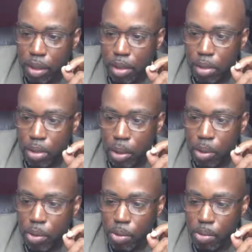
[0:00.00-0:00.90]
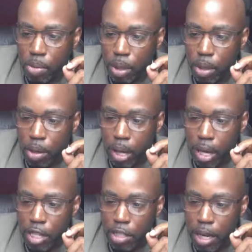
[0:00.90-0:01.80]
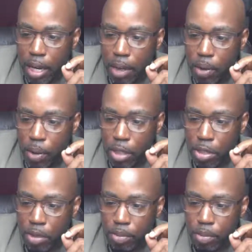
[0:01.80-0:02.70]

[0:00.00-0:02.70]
So my girl Asia had a question.